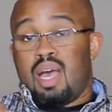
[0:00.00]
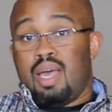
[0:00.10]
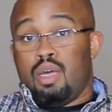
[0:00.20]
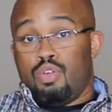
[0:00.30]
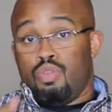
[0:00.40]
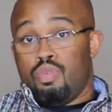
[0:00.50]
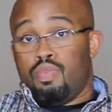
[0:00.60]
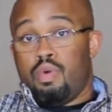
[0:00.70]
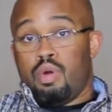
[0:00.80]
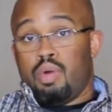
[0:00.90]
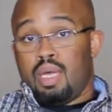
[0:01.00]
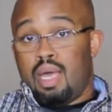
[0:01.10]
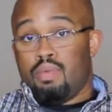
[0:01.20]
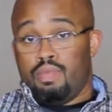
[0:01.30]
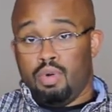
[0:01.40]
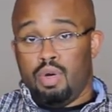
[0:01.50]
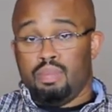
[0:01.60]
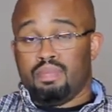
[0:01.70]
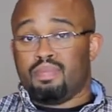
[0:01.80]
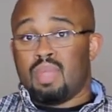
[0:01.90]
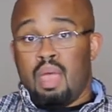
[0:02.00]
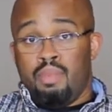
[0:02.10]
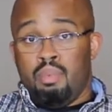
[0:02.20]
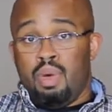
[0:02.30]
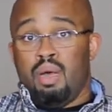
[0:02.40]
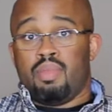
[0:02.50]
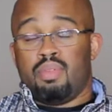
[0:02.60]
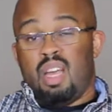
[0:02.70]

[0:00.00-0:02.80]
I accrue for it or account for it every month.